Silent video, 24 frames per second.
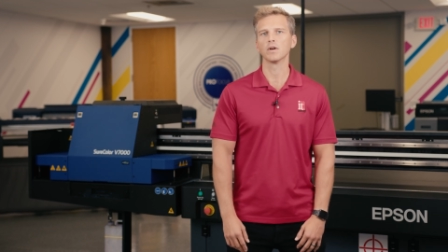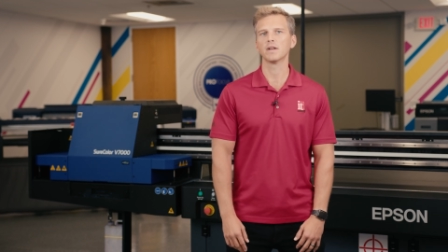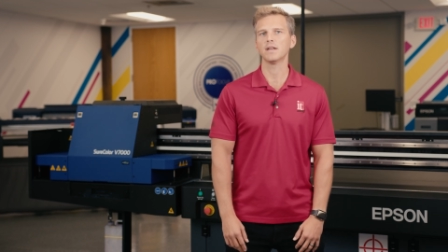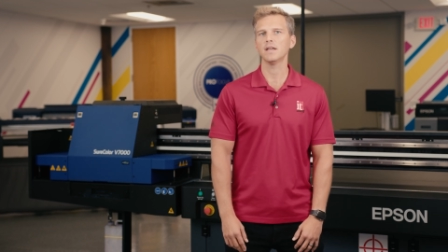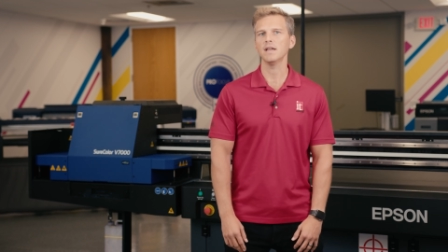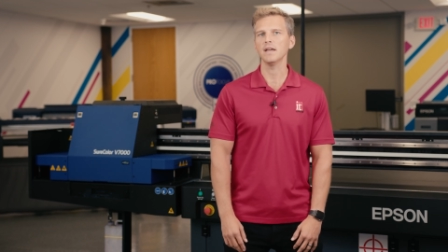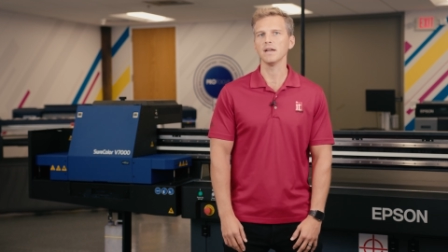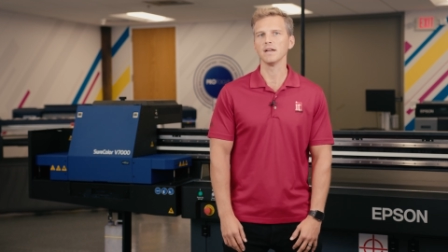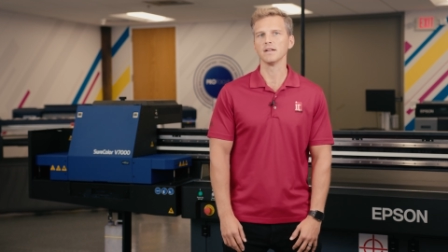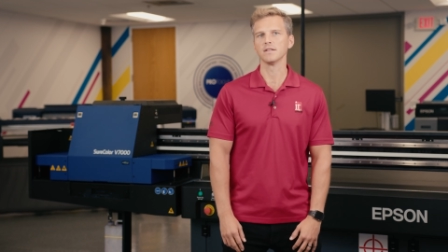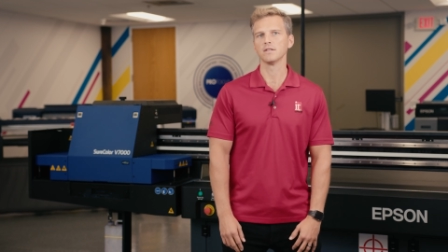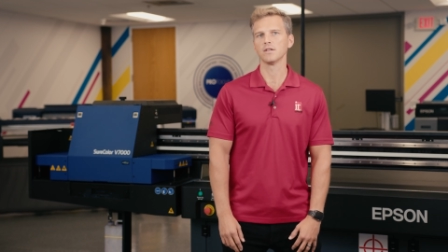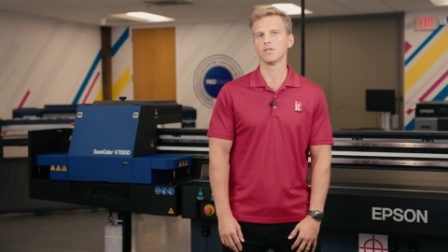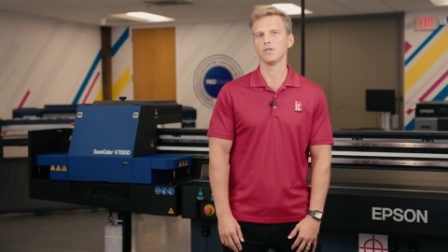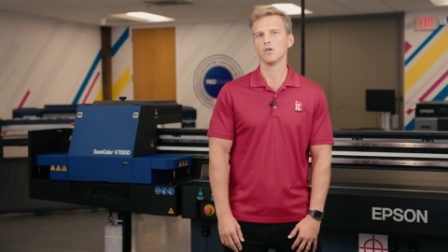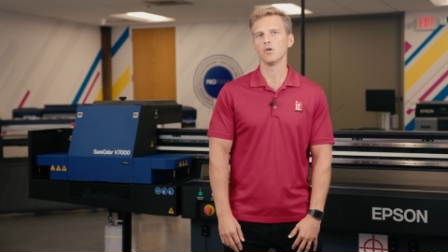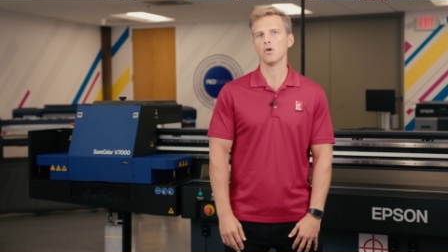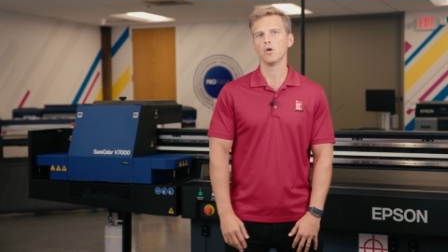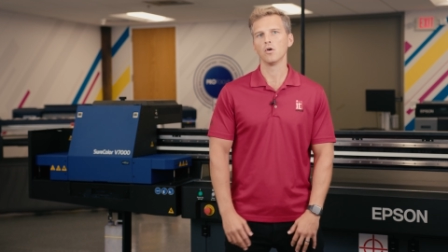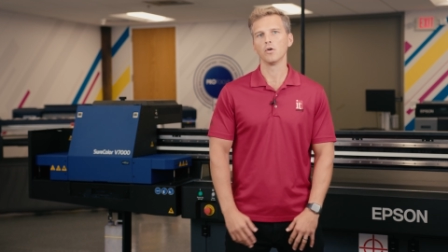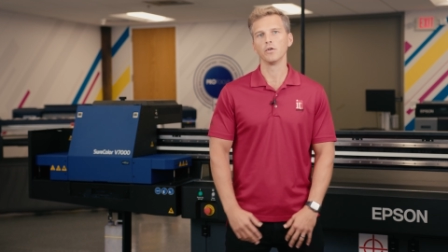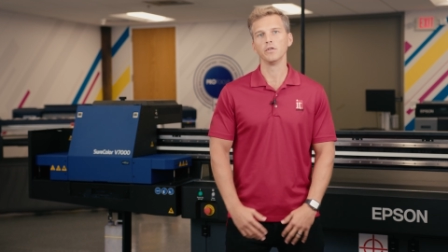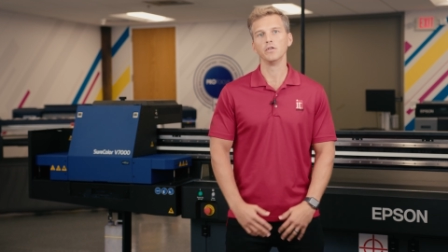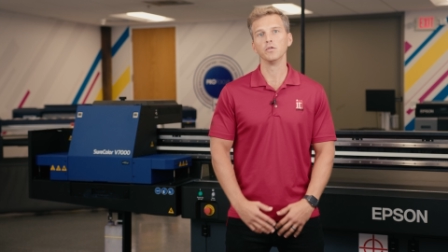kinked,
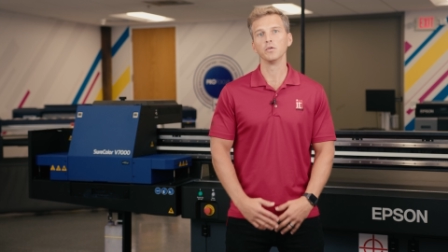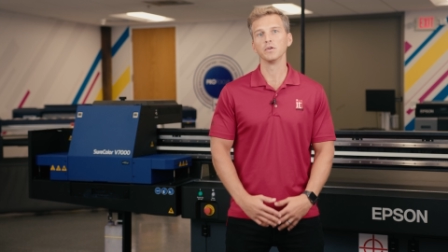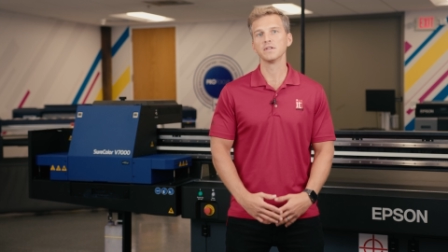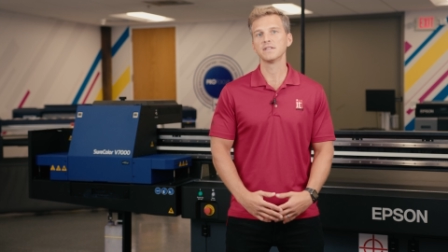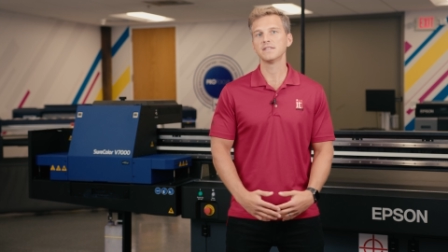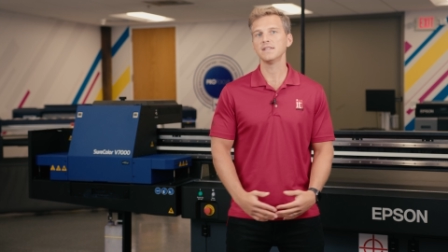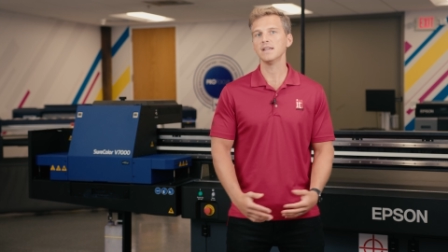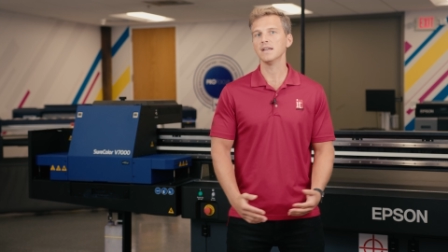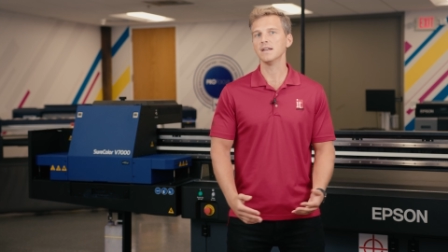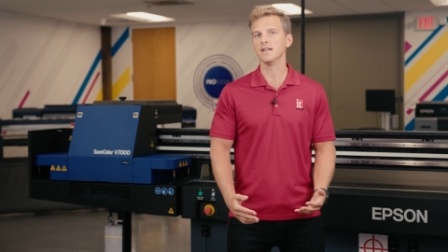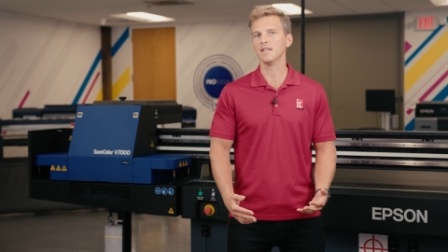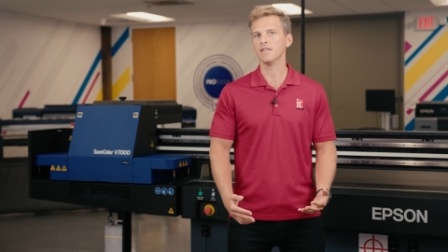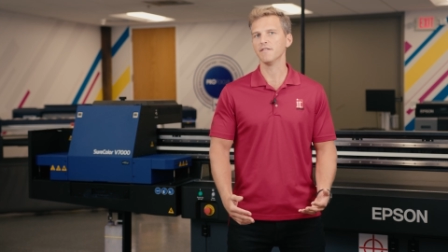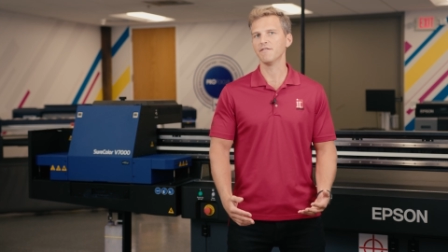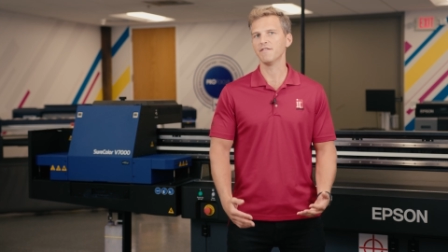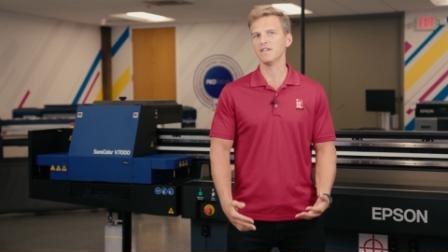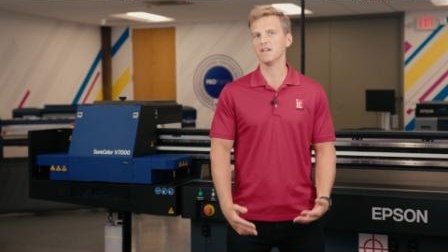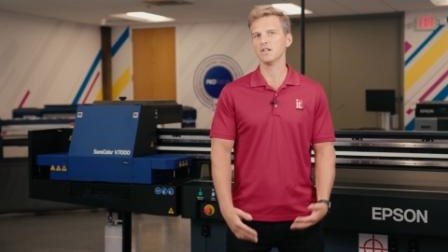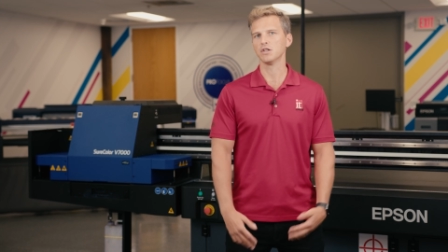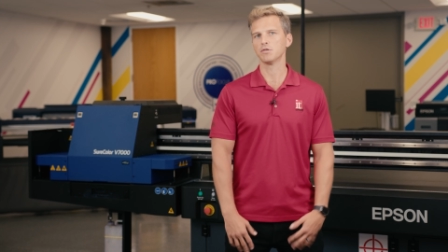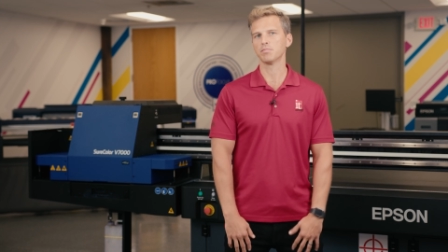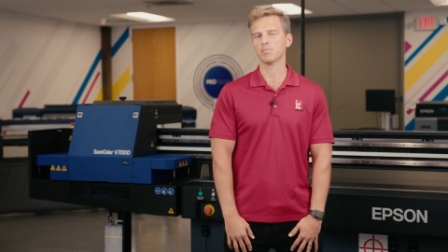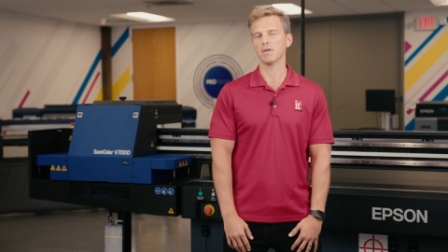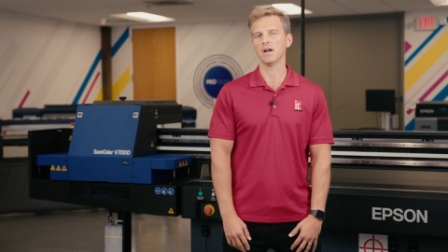or you will see it in the
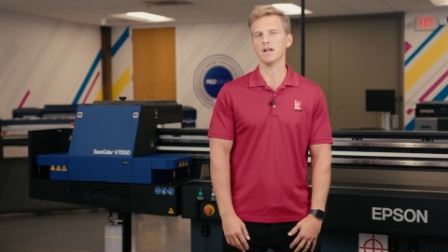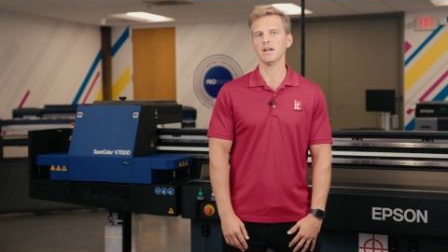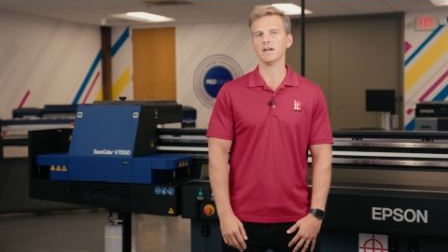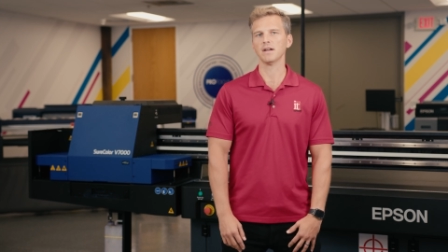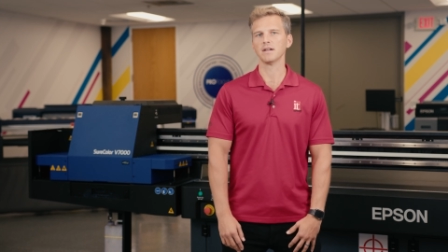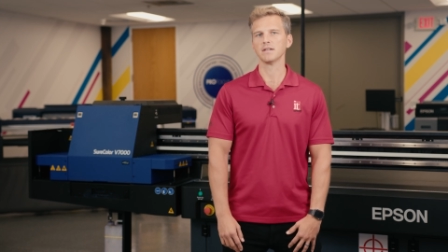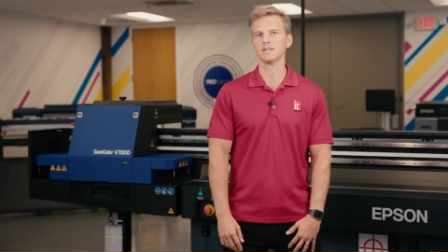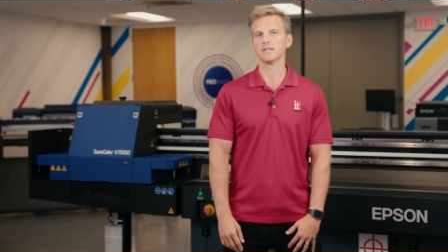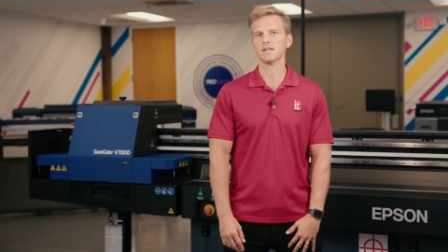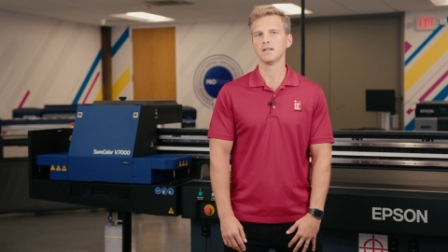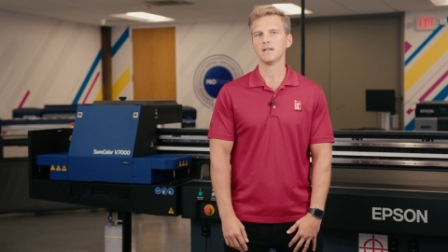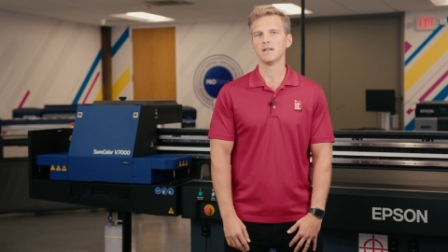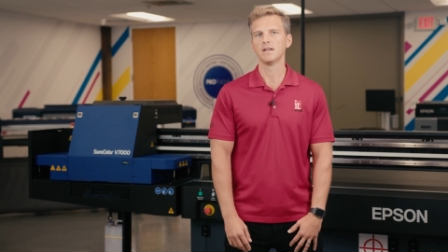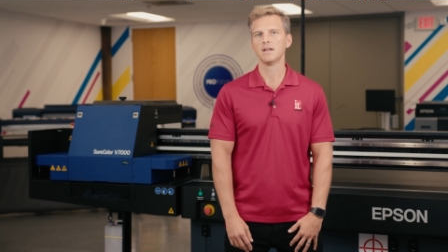finished product.